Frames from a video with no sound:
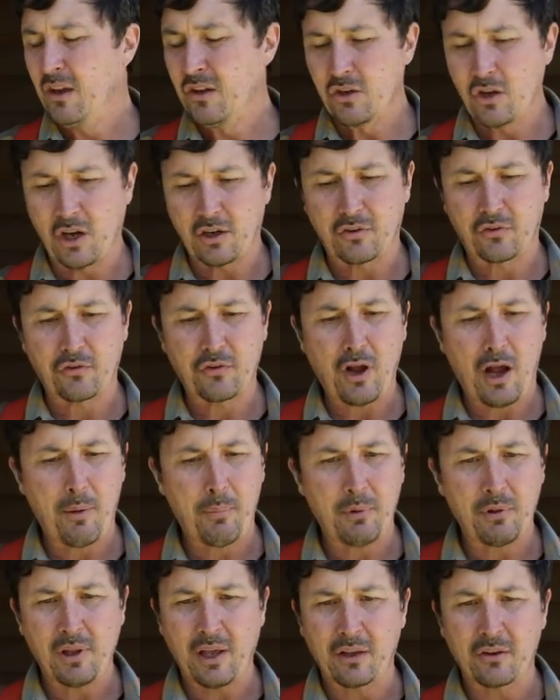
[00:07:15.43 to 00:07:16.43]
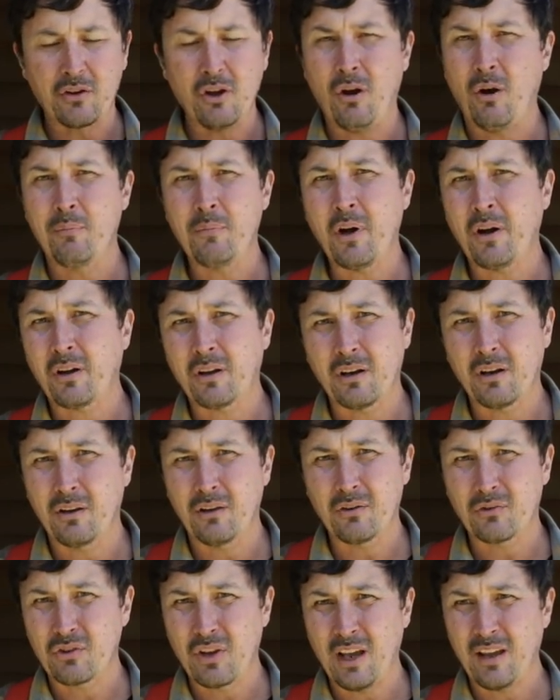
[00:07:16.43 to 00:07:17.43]
you got to stop it. Like, no, I'm not going to
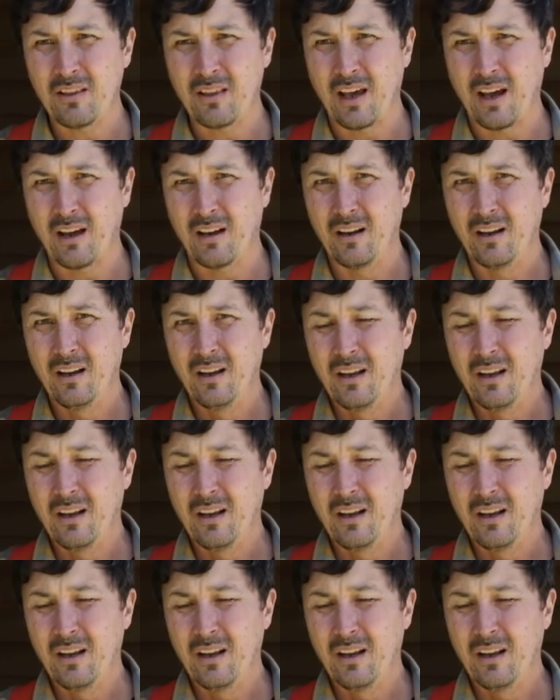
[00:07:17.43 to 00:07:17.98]
entertain that.